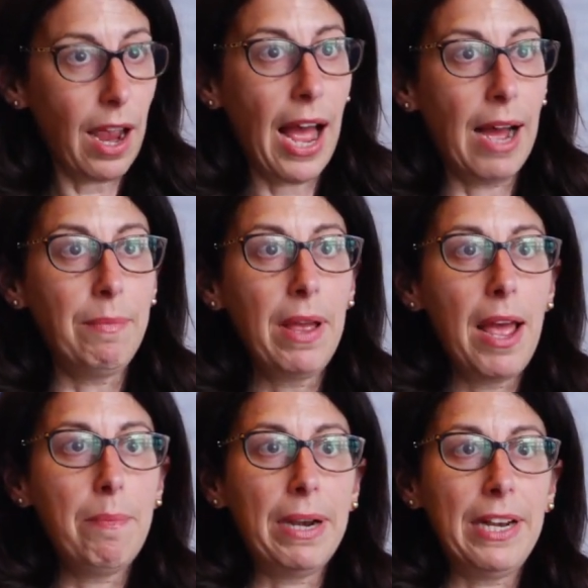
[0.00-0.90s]

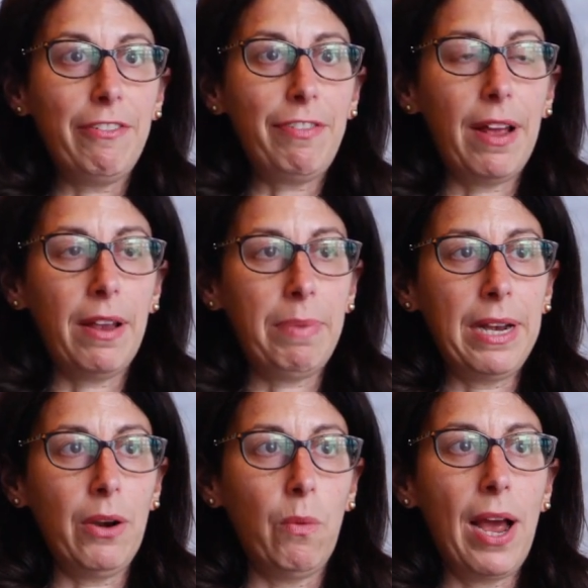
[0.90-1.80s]
But
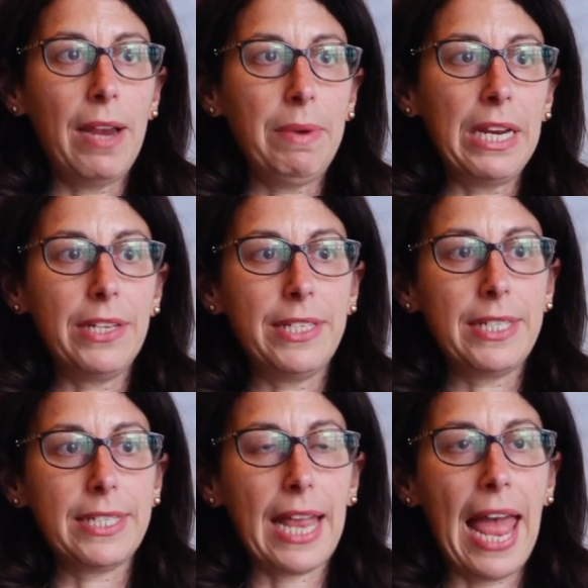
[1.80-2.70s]
in a way,
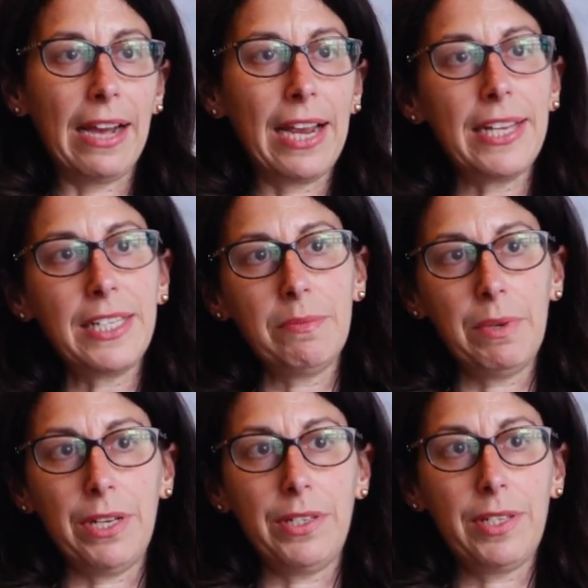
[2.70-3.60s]
because our
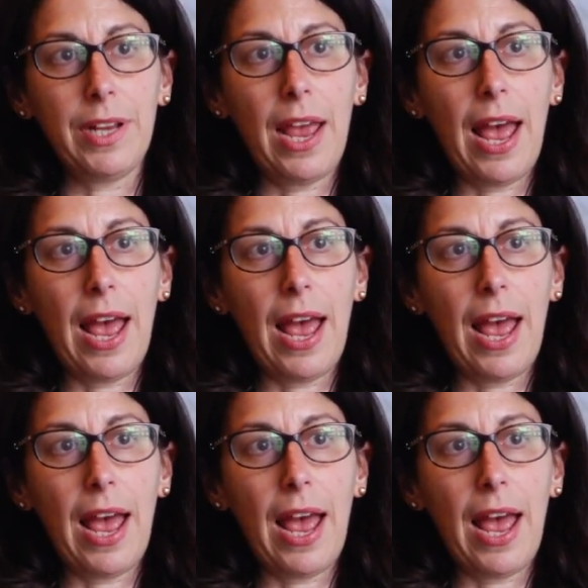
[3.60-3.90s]
customers,